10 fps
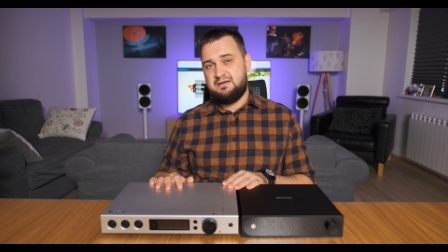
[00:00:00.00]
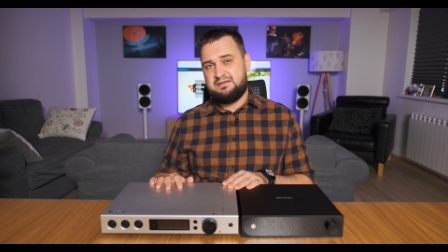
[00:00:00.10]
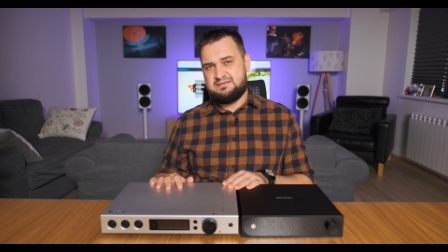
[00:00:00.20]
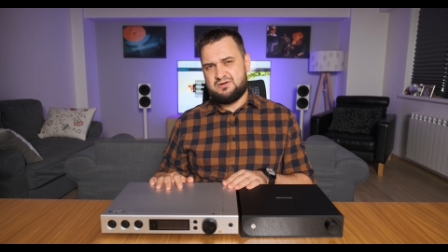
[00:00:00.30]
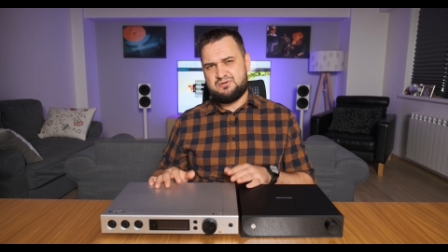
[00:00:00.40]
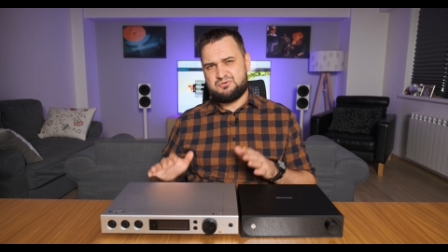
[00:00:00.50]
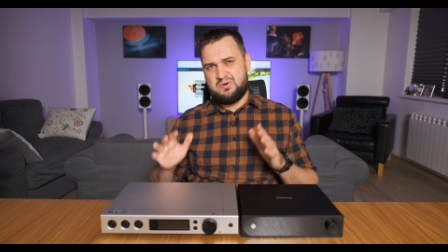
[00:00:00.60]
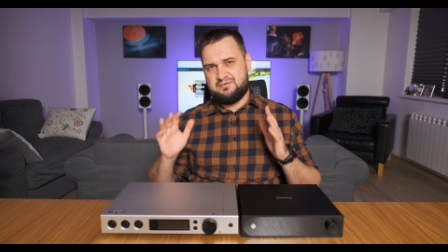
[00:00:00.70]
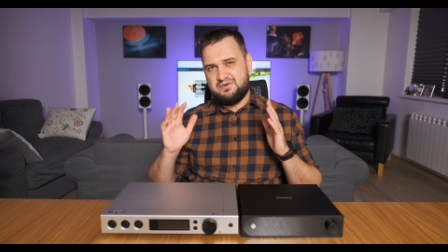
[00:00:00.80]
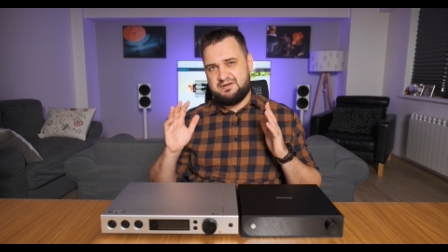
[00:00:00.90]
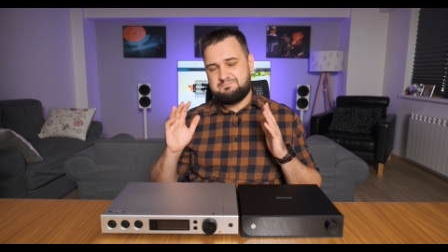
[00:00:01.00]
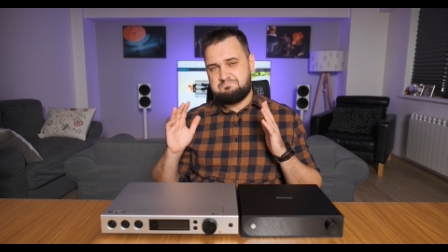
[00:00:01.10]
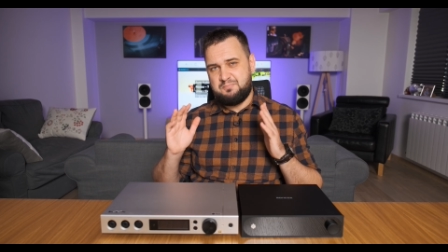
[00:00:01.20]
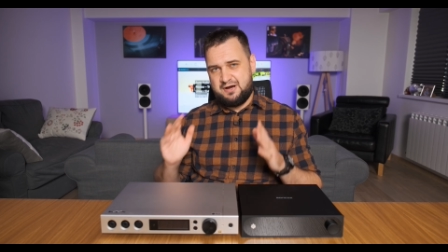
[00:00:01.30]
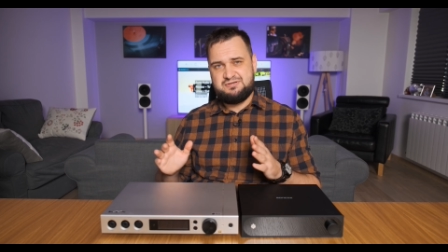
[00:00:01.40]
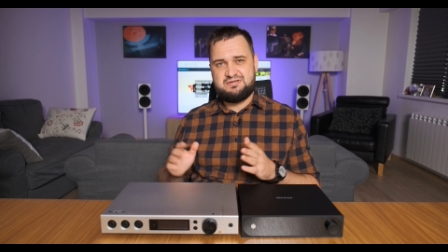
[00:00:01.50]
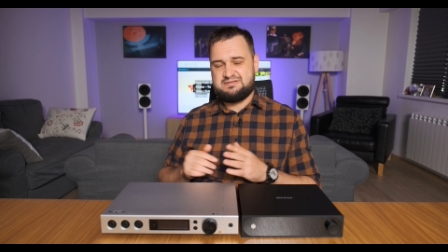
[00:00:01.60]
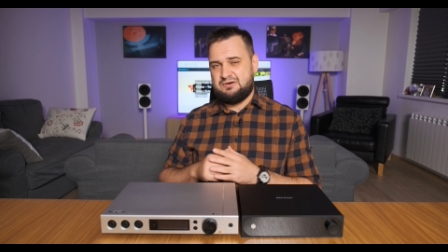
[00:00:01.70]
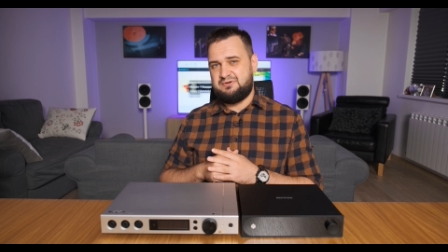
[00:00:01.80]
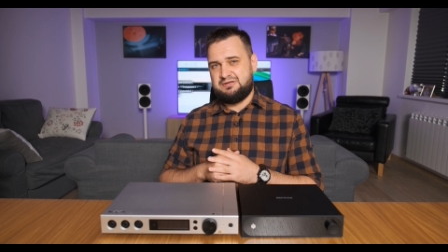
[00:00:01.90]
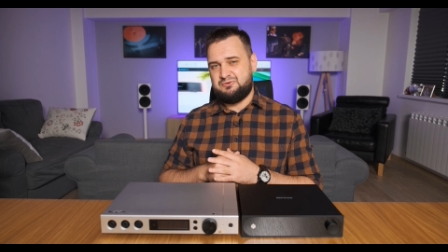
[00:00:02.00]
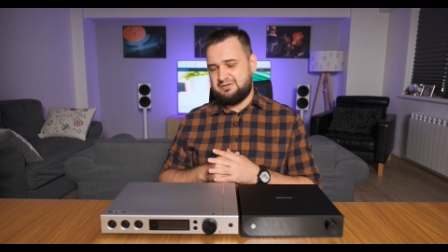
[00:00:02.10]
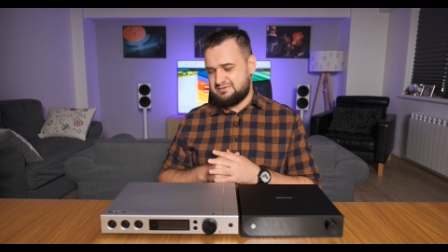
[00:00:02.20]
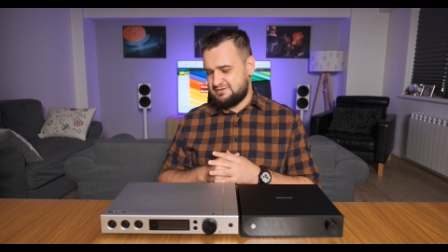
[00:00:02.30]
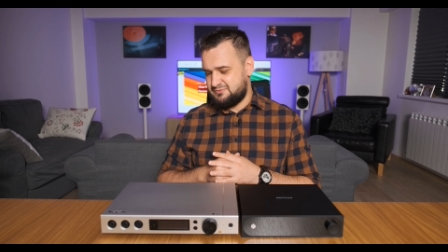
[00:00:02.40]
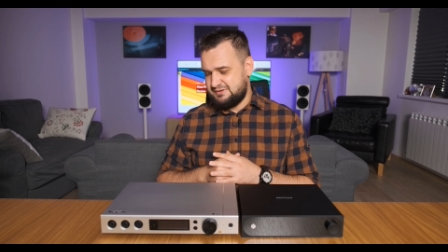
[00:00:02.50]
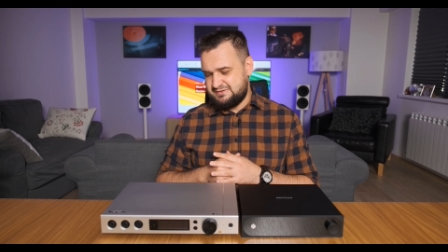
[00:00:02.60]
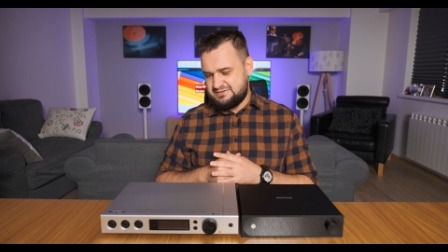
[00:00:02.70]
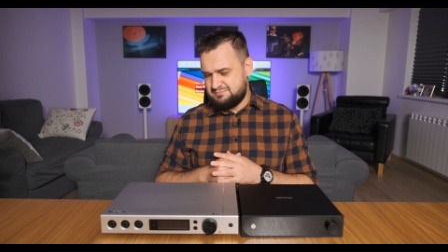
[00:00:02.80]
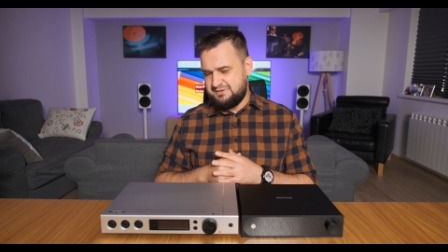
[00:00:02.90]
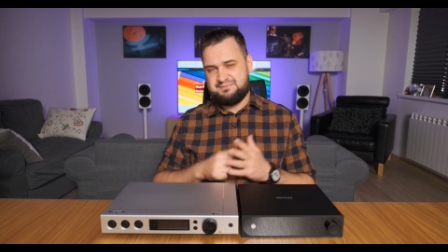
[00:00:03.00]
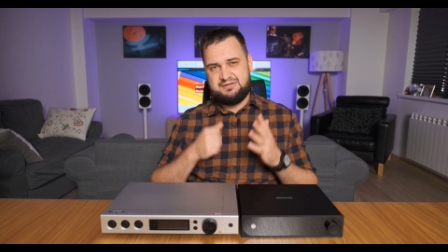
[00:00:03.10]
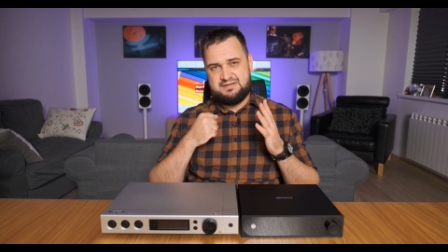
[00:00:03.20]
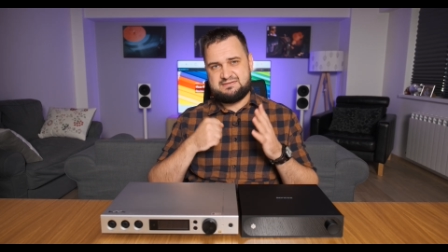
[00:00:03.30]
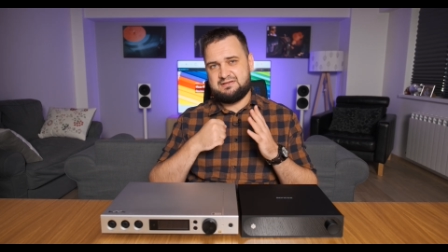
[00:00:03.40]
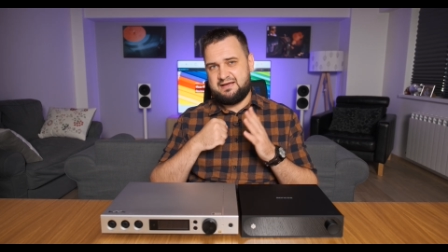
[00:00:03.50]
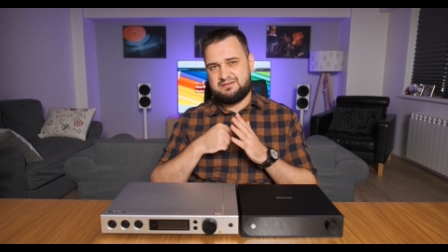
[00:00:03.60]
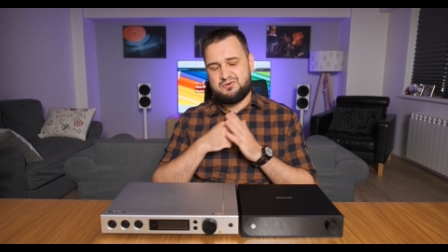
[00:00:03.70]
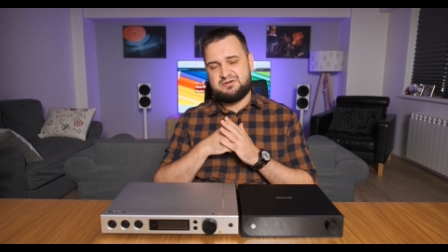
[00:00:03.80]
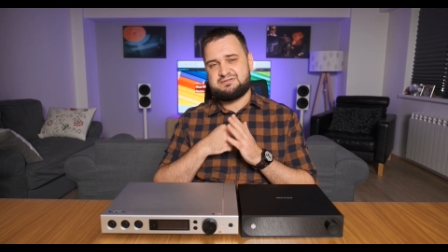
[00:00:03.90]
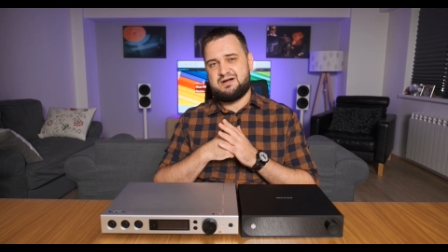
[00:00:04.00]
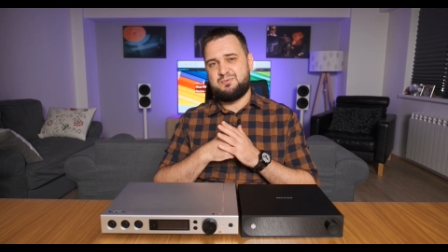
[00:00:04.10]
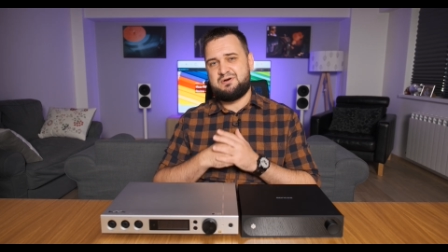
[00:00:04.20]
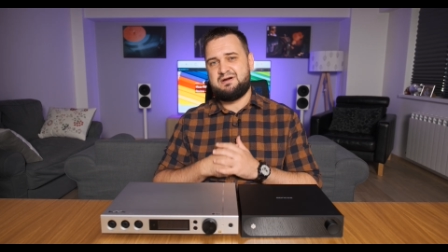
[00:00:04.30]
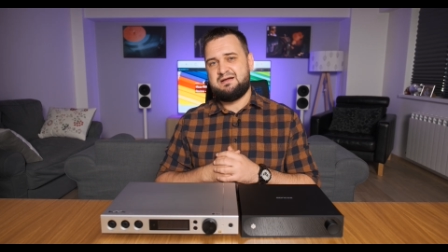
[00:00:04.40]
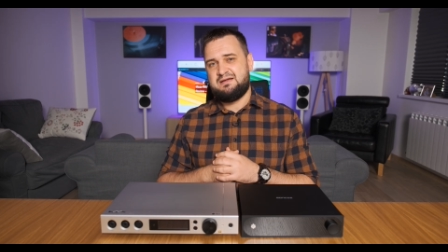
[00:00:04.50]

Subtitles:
It is also a very punchy sounding unit, so it simply hits like Thor's hammer,